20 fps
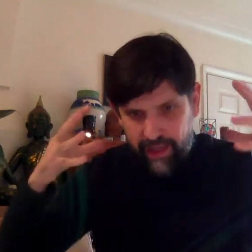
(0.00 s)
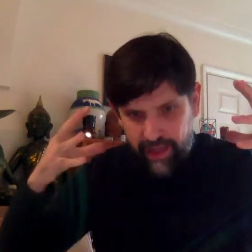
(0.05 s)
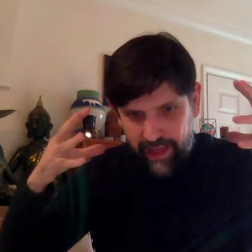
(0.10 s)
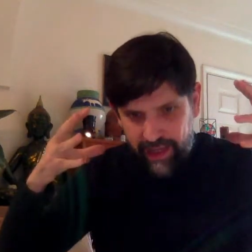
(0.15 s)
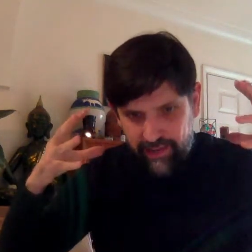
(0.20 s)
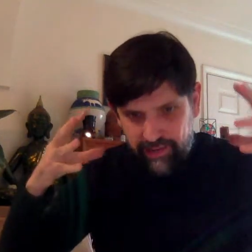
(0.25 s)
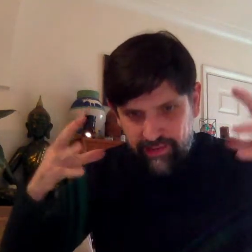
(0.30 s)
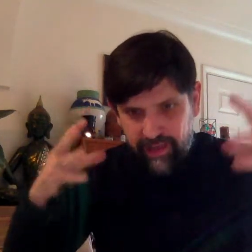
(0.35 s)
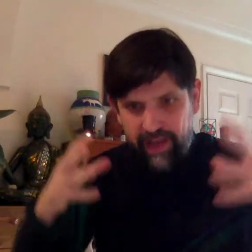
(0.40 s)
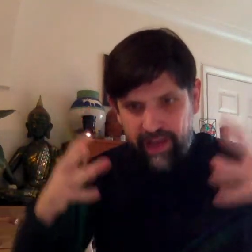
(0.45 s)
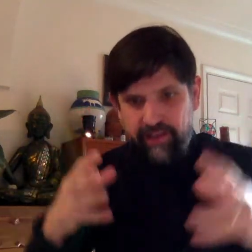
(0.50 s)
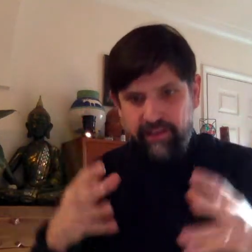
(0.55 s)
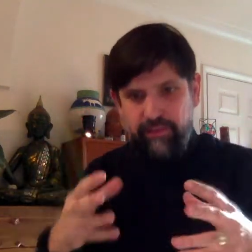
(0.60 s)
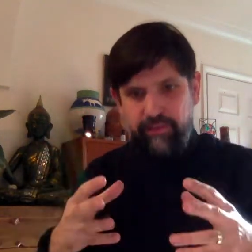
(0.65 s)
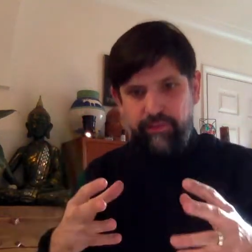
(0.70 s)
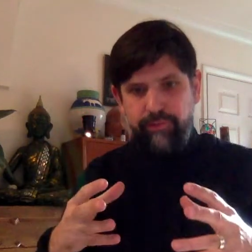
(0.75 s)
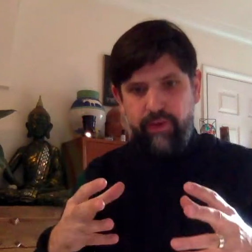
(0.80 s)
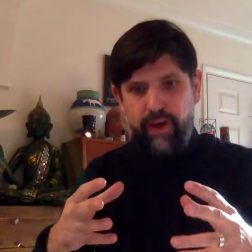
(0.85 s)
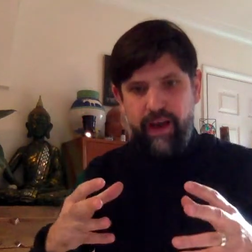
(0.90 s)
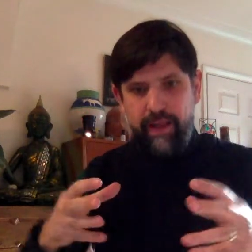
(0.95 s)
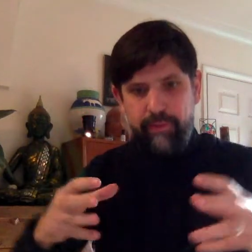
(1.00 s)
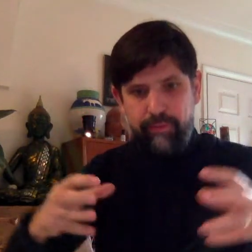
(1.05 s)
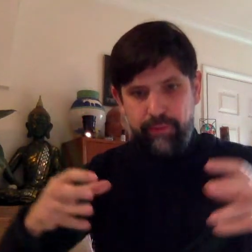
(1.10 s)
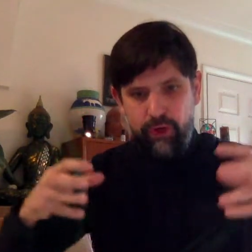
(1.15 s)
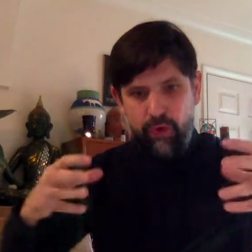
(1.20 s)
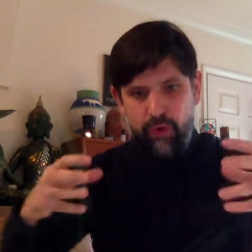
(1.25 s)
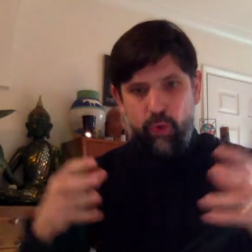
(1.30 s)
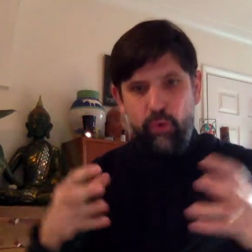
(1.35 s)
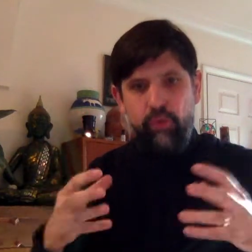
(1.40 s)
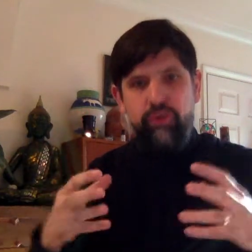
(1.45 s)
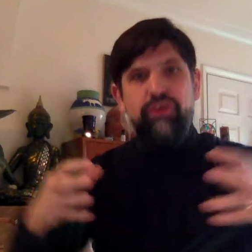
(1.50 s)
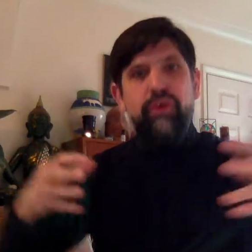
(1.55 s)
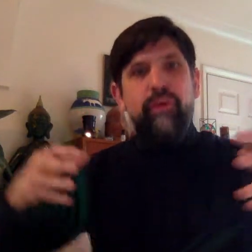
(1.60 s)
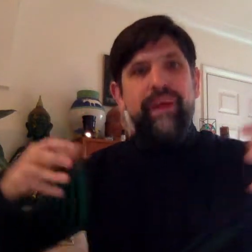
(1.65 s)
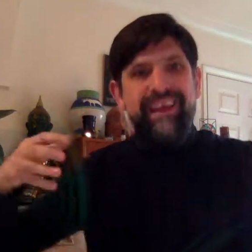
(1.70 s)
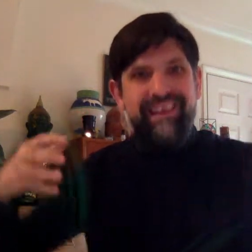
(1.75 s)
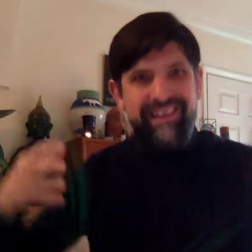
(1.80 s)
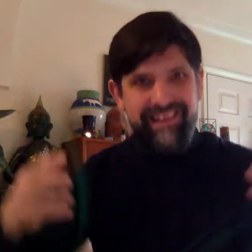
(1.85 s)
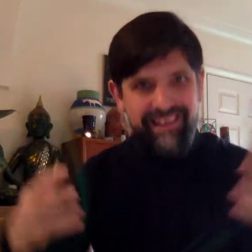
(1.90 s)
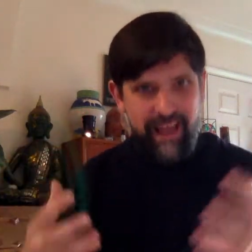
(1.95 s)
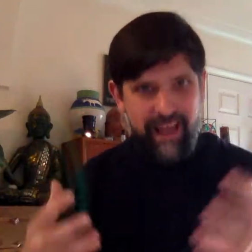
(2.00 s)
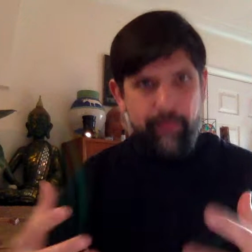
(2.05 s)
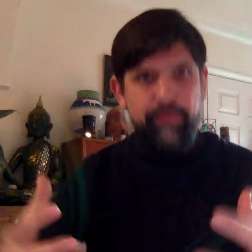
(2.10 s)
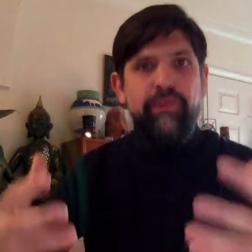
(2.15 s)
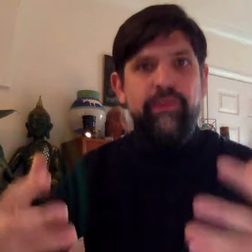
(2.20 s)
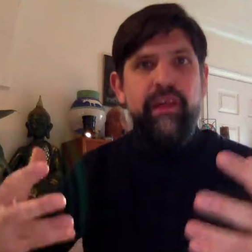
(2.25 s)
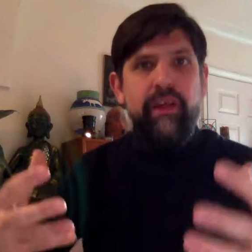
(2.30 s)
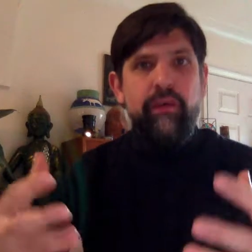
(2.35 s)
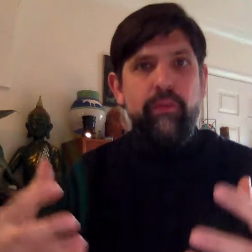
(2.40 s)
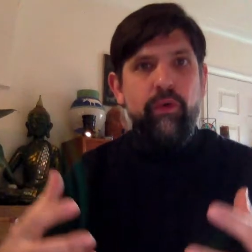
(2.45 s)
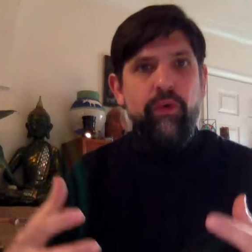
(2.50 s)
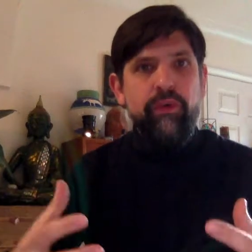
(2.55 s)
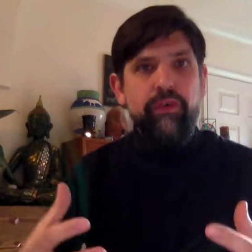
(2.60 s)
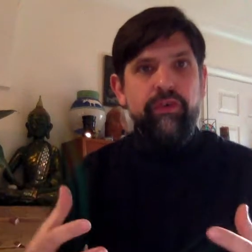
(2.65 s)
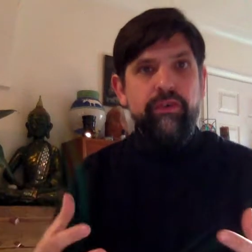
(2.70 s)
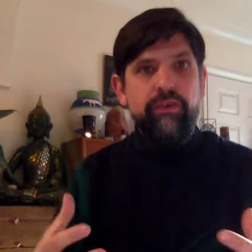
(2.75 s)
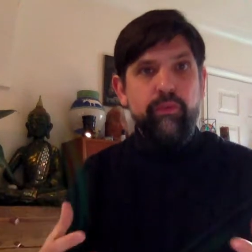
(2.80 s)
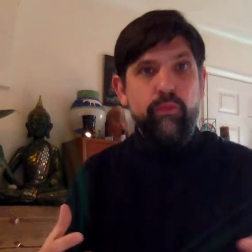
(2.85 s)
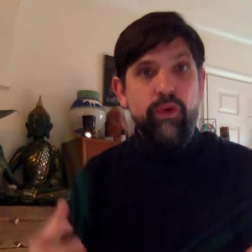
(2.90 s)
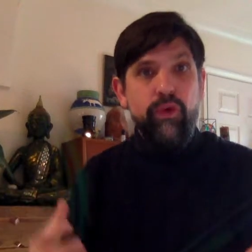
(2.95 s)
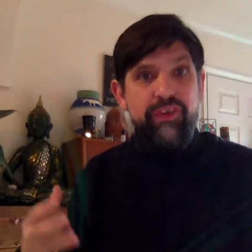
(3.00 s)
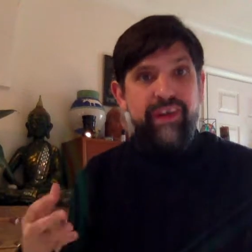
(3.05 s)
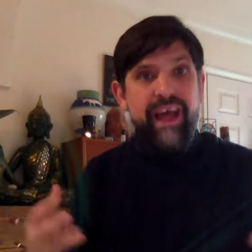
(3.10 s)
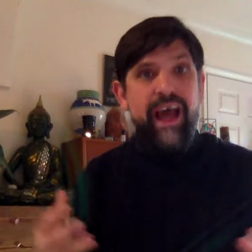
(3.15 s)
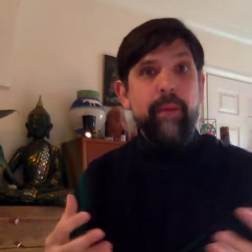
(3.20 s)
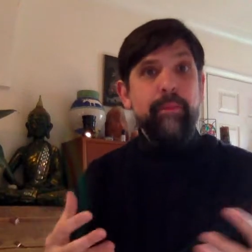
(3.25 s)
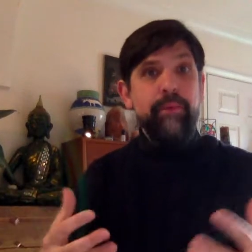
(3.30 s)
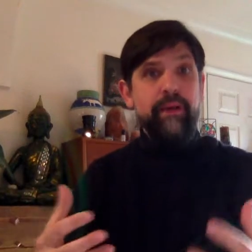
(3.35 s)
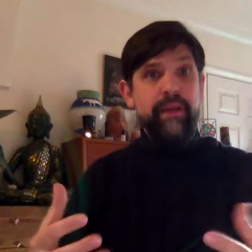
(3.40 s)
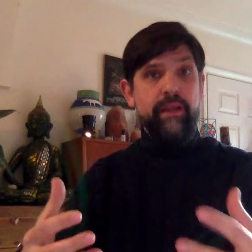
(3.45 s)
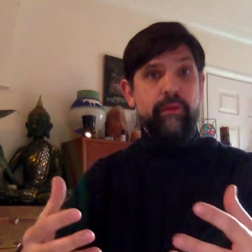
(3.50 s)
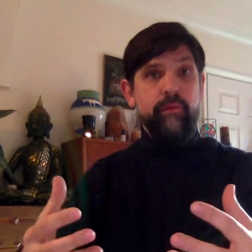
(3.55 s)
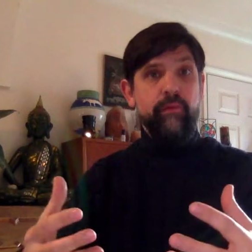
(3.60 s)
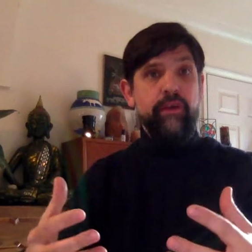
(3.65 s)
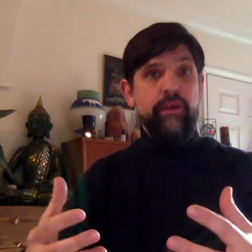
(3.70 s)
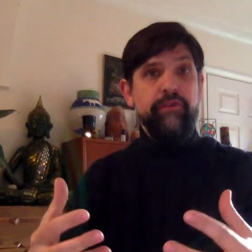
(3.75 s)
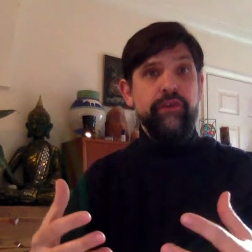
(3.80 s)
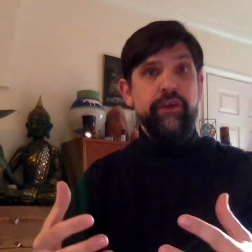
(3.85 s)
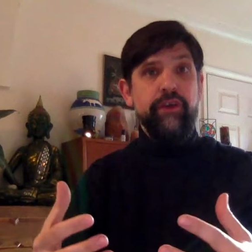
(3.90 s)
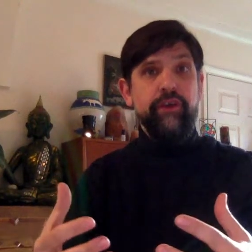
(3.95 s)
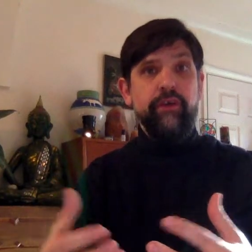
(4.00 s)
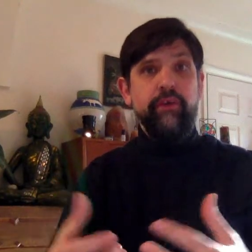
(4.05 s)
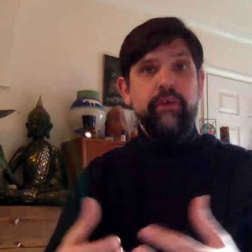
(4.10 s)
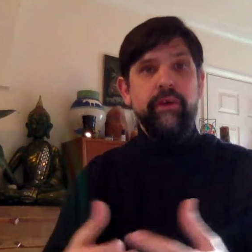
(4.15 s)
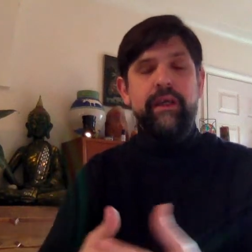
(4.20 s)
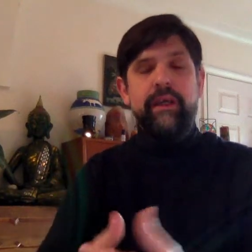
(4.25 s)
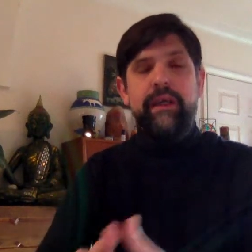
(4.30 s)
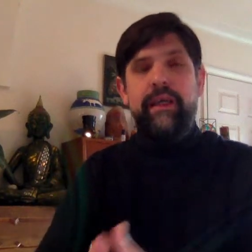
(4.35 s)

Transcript: intensifying, but also accepting what's happening with you.